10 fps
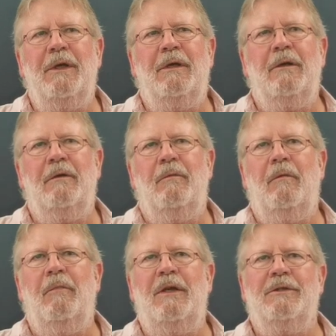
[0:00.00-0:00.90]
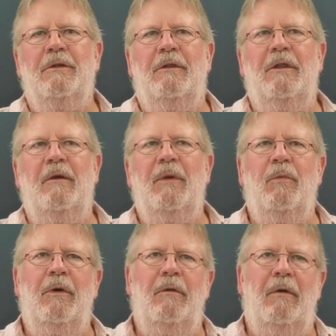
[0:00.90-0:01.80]
week mentioned that there we
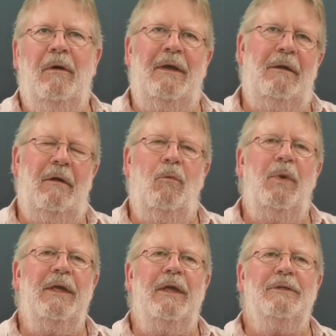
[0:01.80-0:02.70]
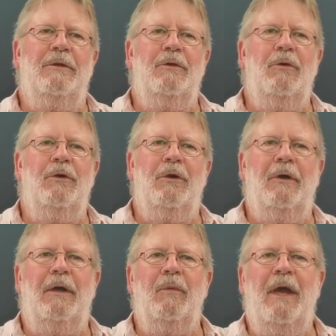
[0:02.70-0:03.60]
were a week into the new
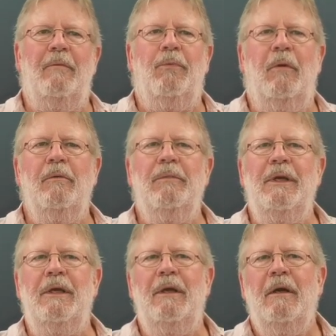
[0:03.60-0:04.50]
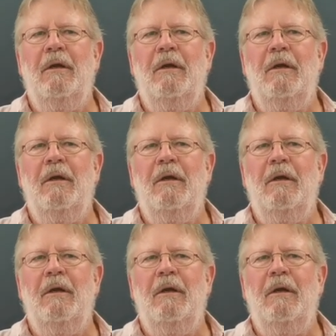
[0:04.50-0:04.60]
year, and we had probably